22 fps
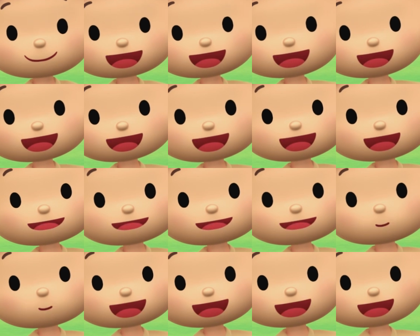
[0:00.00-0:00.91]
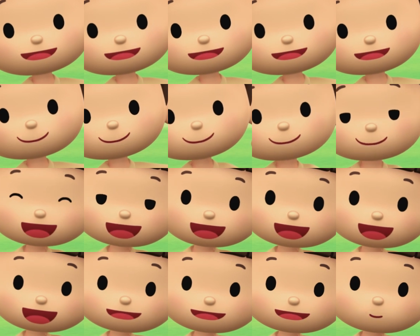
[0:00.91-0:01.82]
Hi, everybody.
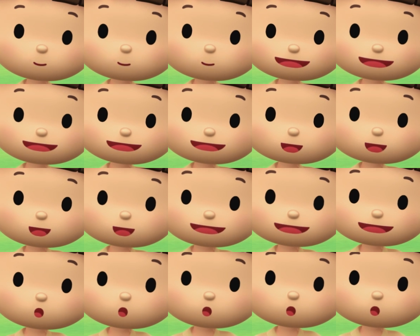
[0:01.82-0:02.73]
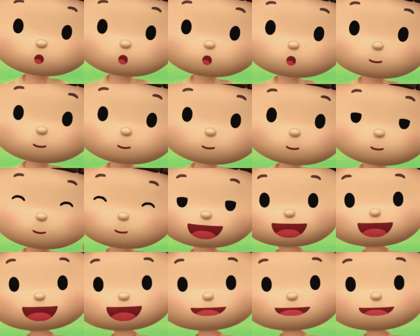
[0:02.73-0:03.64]
My name is Leo.
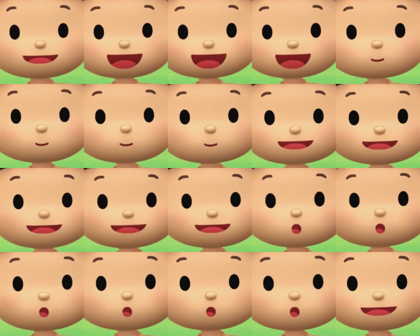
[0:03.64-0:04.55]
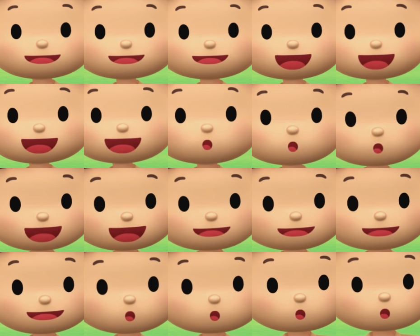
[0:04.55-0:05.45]
I am a junior
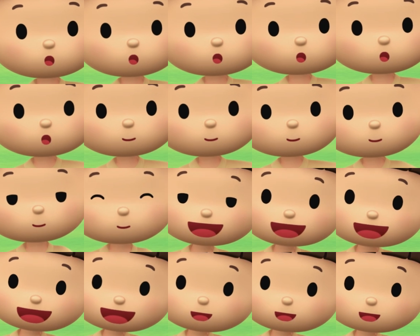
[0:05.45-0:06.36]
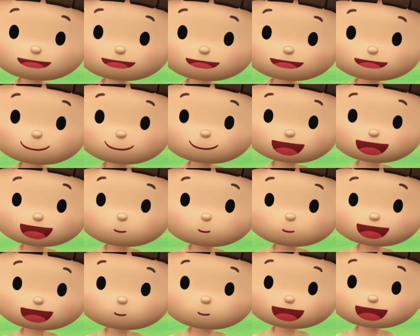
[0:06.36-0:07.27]
ranger. And this is my
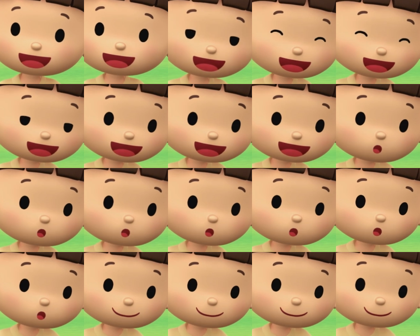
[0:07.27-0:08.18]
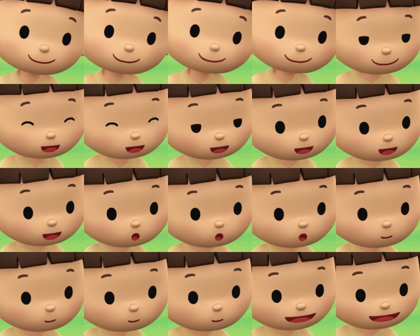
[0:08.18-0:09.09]
puppy, Hero. Do you
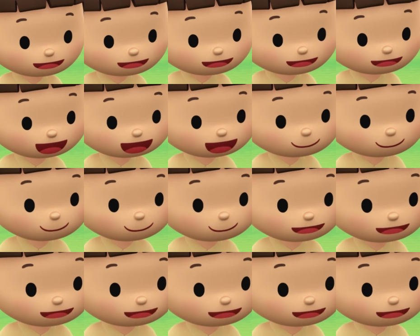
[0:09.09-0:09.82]
want to play a game,